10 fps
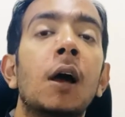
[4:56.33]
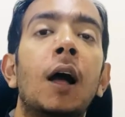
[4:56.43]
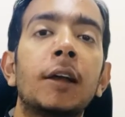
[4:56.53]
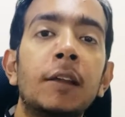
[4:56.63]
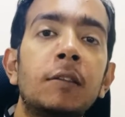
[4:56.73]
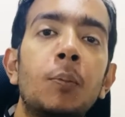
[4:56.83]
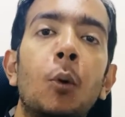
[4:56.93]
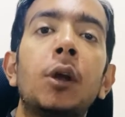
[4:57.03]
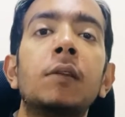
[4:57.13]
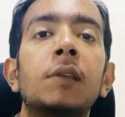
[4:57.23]
against the
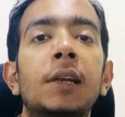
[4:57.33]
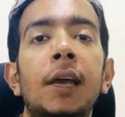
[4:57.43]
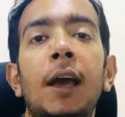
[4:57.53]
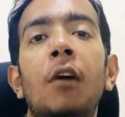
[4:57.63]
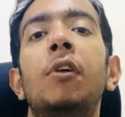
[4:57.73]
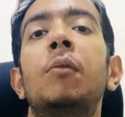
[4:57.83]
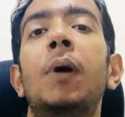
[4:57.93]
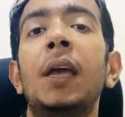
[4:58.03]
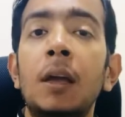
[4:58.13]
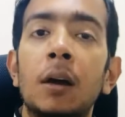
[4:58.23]
points that I have in
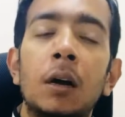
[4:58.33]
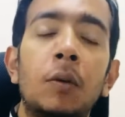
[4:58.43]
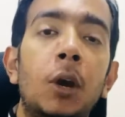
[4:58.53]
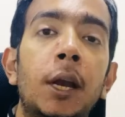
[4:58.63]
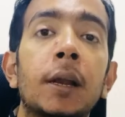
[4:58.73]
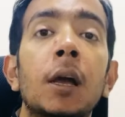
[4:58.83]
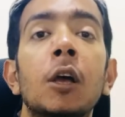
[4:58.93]
my wallet.